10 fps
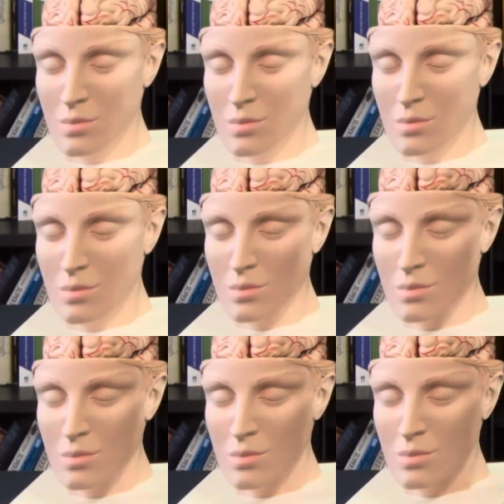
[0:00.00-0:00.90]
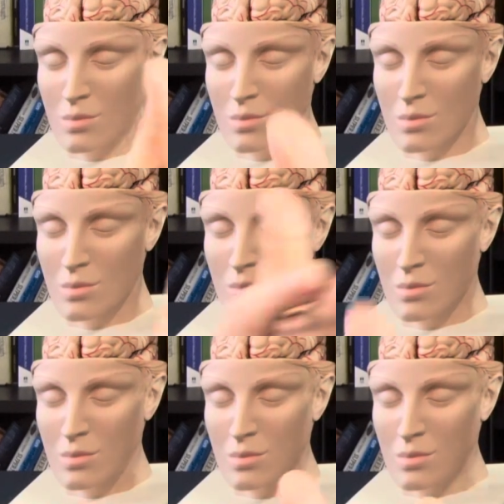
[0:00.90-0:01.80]

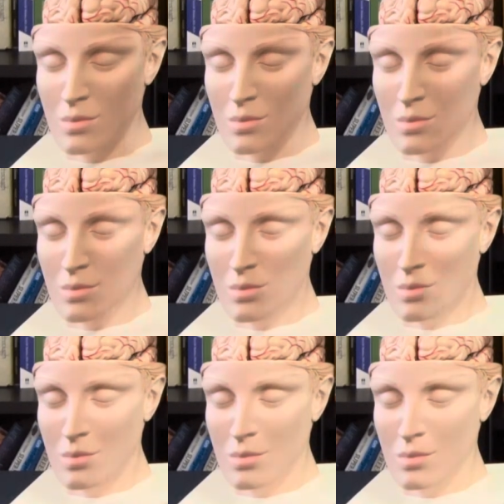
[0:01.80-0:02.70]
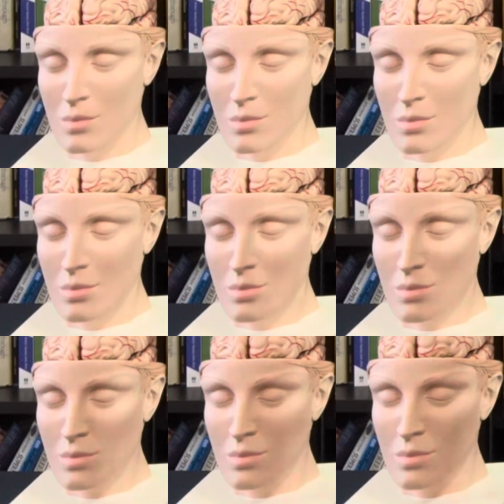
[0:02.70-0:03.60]

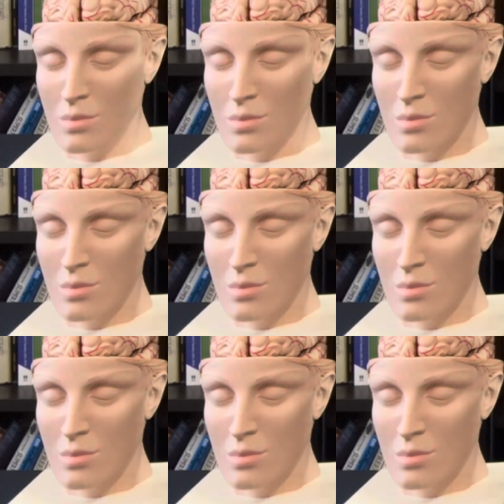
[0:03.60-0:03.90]
No words are spoken by the person on screen.